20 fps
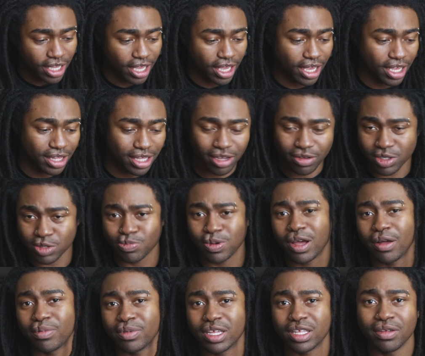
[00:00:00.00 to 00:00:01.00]
and that's
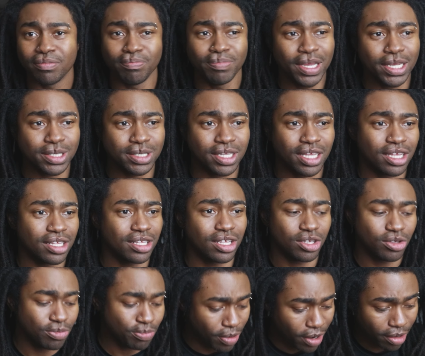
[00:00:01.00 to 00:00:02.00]
probably the best thing that
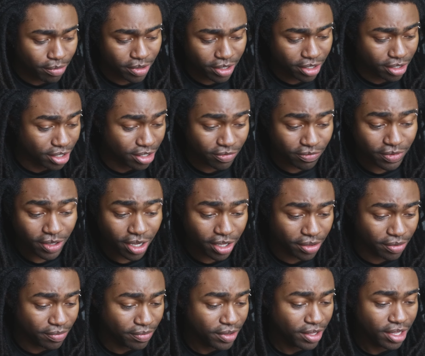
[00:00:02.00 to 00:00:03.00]
you probably could have
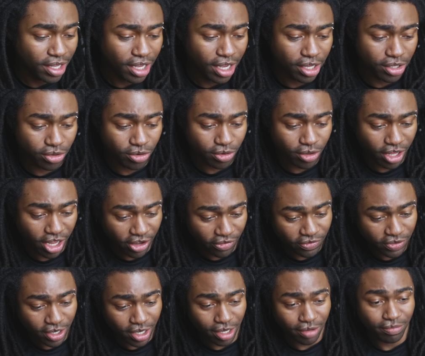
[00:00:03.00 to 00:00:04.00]
done in your
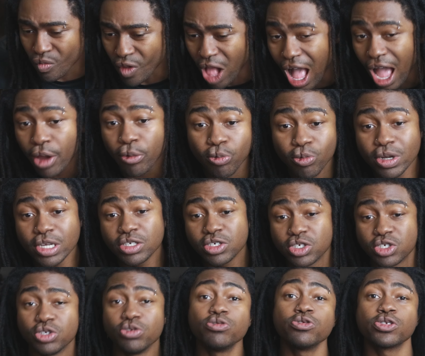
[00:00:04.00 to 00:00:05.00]
lifetime. I
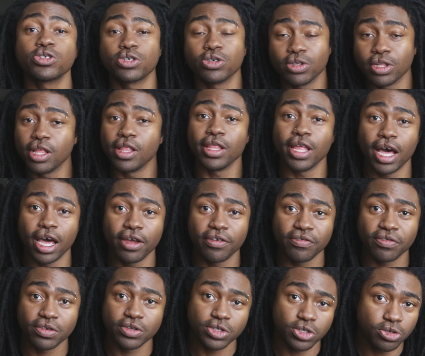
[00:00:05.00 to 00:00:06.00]
wish you were still alive
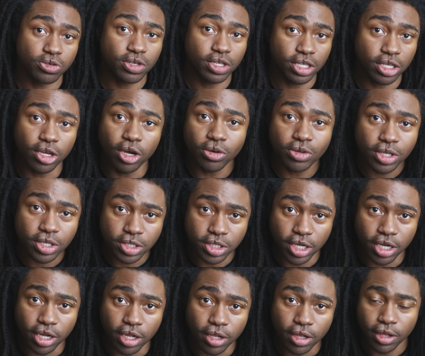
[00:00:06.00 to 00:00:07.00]
so you can go to
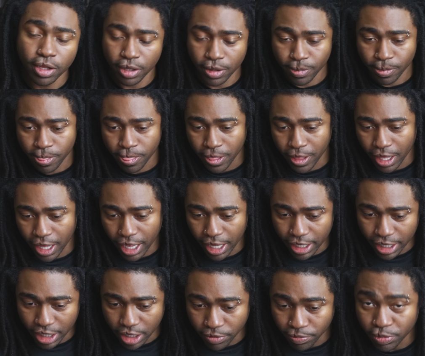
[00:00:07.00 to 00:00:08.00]
jail
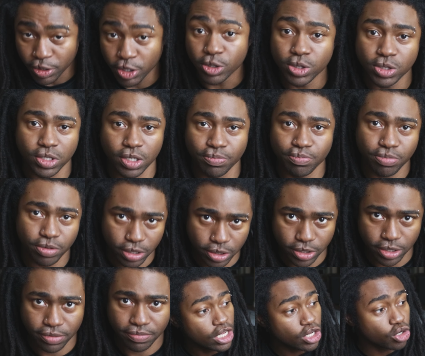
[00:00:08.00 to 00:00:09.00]
and get abused in
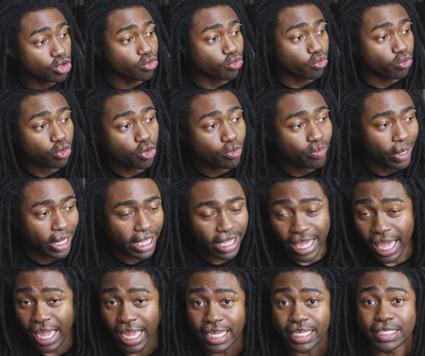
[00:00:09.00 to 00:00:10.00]
prison.
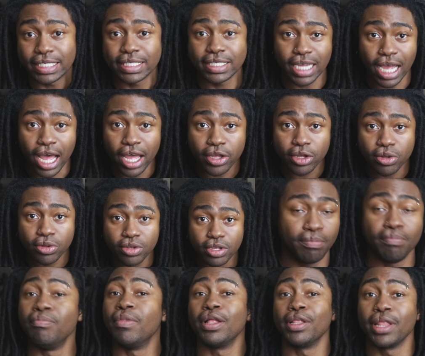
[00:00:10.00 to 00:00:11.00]
Grooming a child,
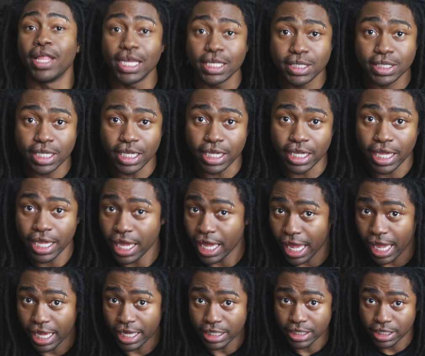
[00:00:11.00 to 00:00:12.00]
molesting
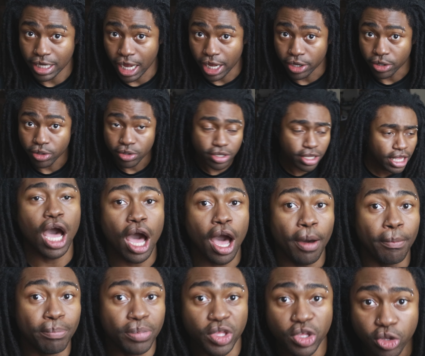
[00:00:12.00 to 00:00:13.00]
a child,
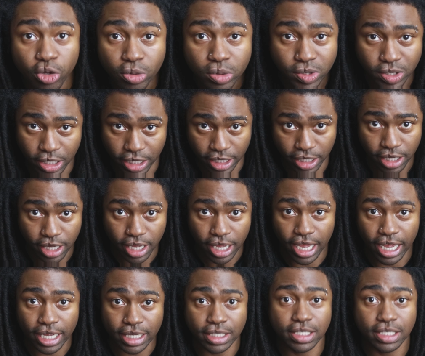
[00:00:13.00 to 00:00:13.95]
abusing a